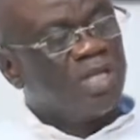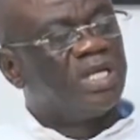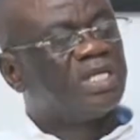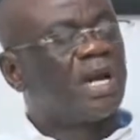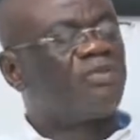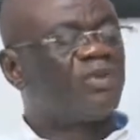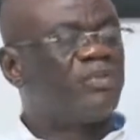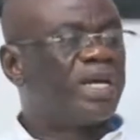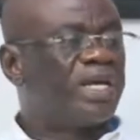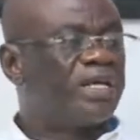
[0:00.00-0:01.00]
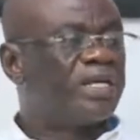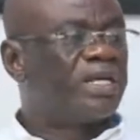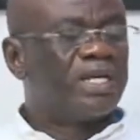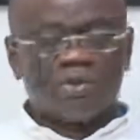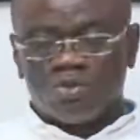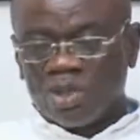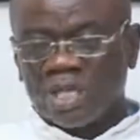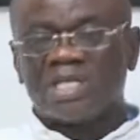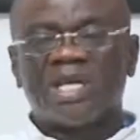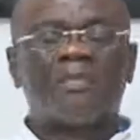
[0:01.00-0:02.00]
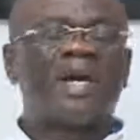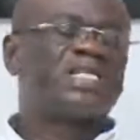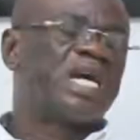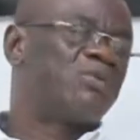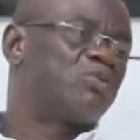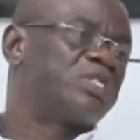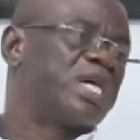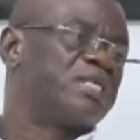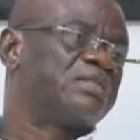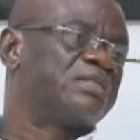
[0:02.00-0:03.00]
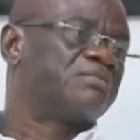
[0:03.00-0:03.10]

take it up from there to get Himanta rules done.